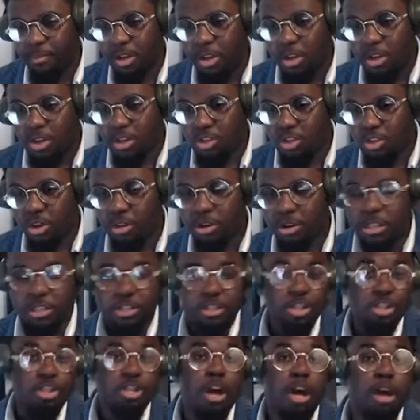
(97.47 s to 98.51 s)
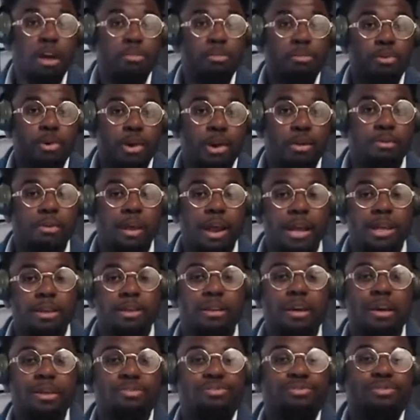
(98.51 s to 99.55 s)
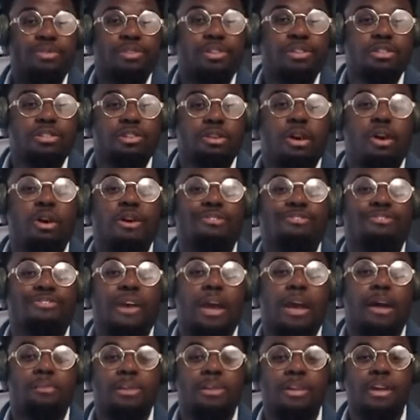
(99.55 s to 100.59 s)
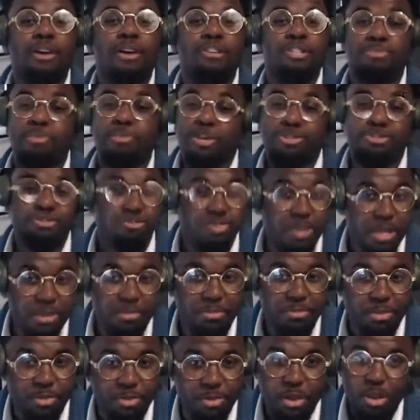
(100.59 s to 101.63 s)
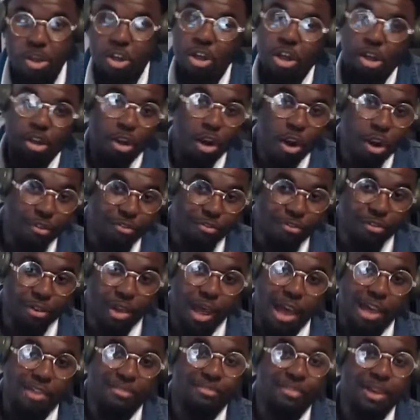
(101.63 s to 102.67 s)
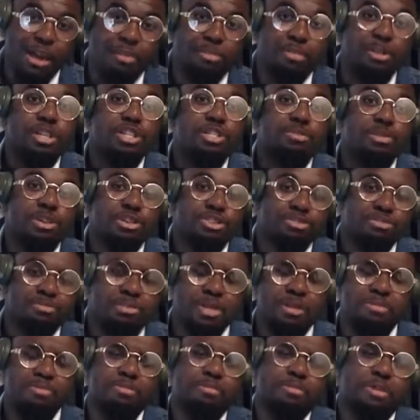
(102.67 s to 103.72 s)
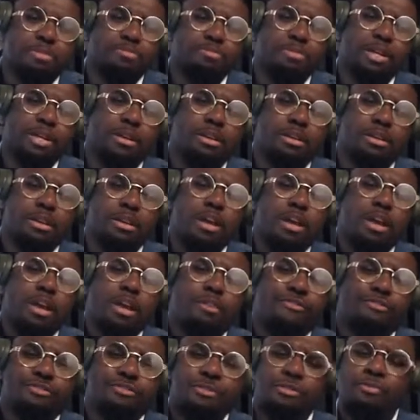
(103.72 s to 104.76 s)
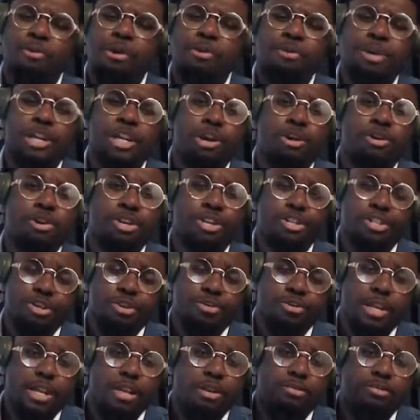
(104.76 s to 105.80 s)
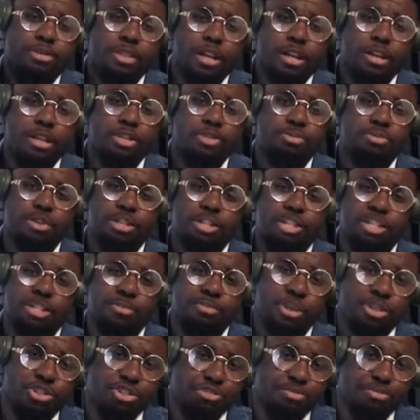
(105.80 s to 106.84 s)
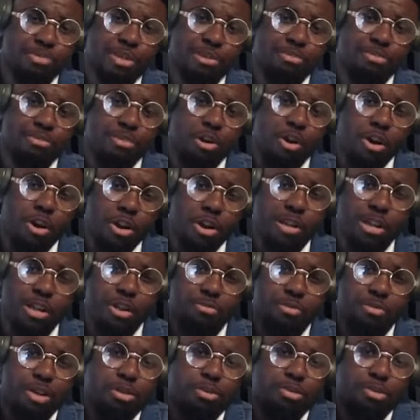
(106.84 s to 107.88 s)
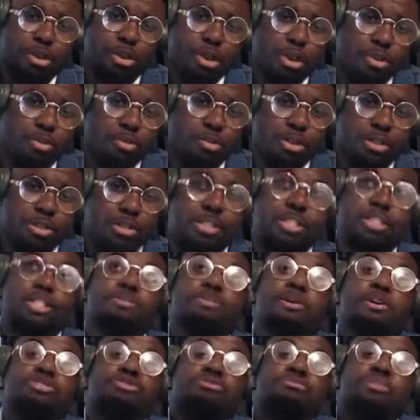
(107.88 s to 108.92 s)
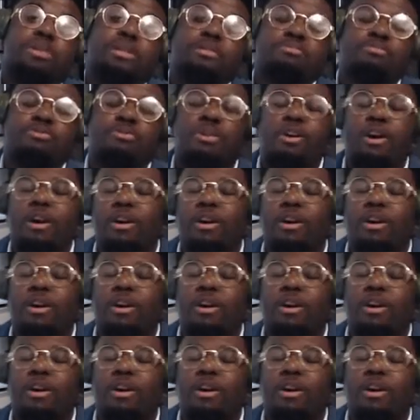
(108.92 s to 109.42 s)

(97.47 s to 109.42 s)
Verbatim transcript: So this a young boy, right? Comes from this long family of special people, long line family of special people. But we from what we know in the show, they don't tell us what these special people are yet. We don't know what these special people are.